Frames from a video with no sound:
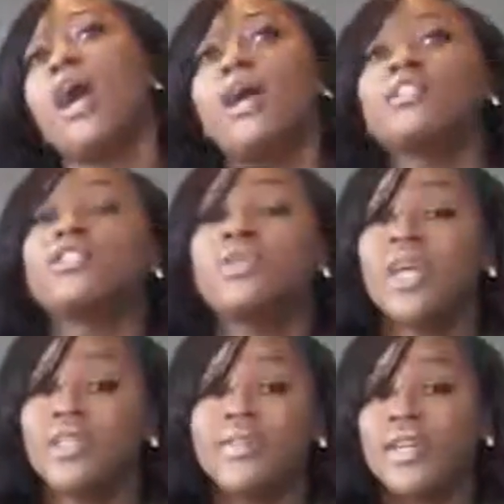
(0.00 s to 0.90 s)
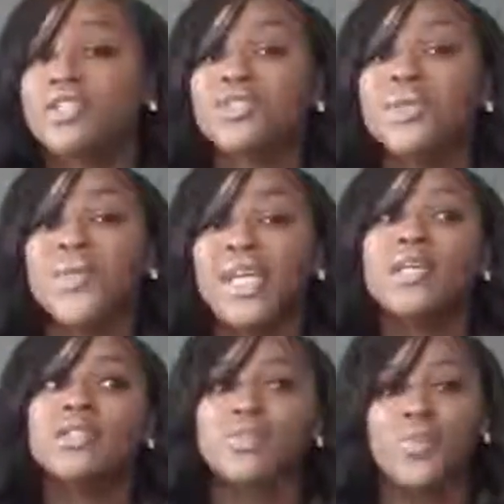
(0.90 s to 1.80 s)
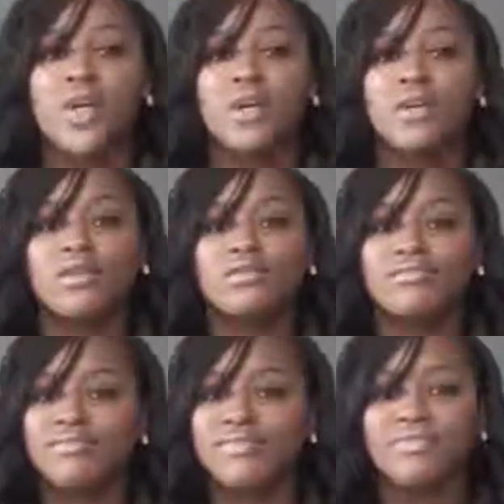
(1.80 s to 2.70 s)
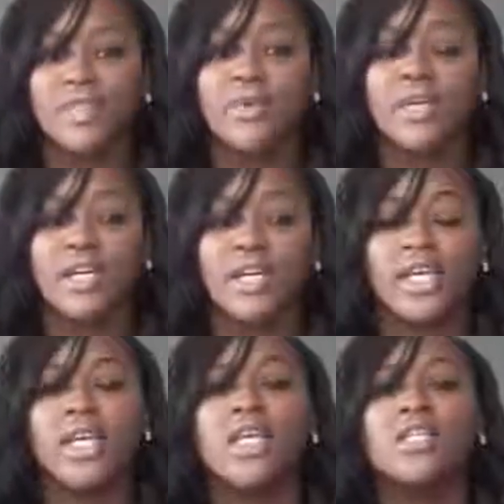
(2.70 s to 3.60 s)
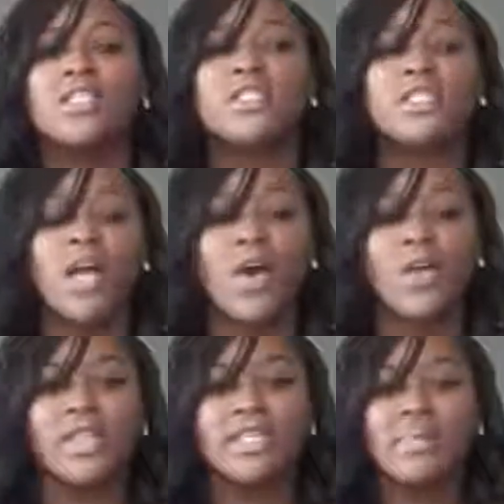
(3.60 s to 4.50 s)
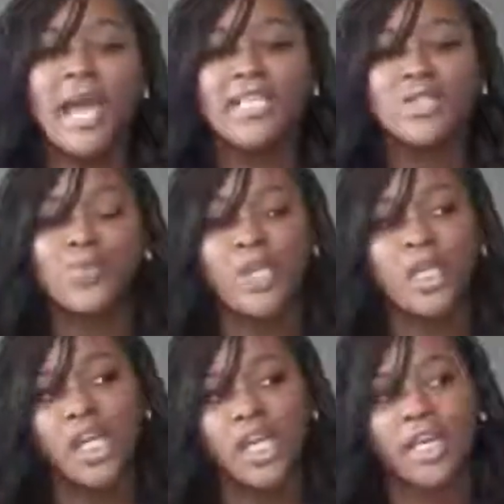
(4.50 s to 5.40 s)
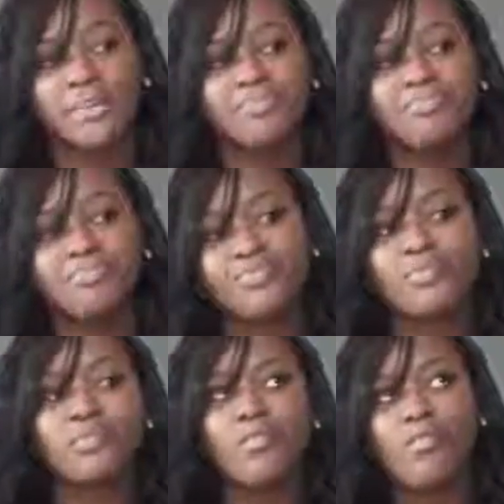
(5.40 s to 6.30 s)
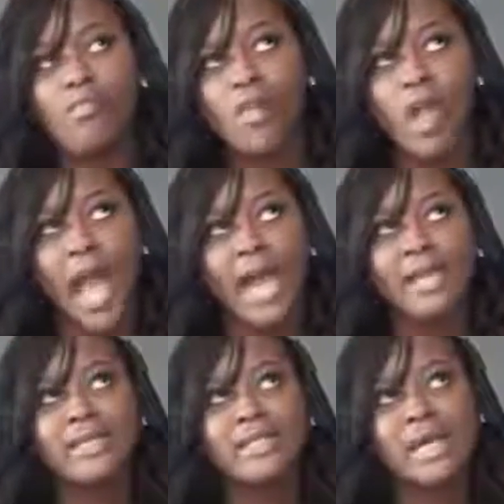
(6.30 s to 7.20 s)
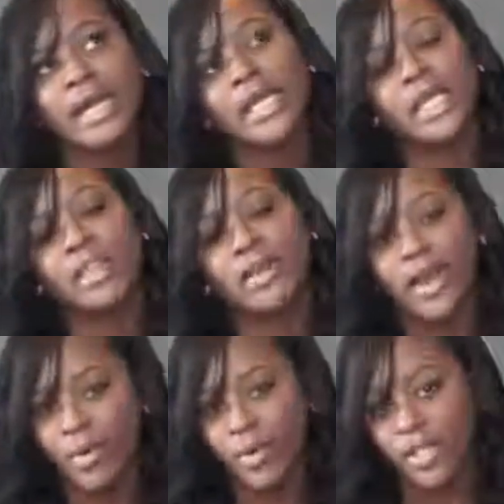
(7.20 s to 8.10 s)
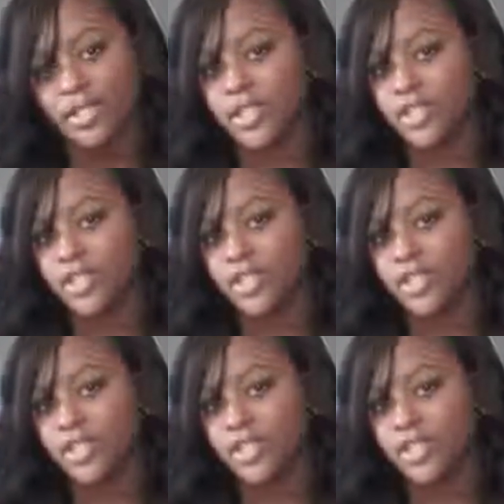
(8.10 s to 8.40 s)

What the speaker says: So yeah, the first 2 weeks were good. So this past weekend, I decided that I wanted to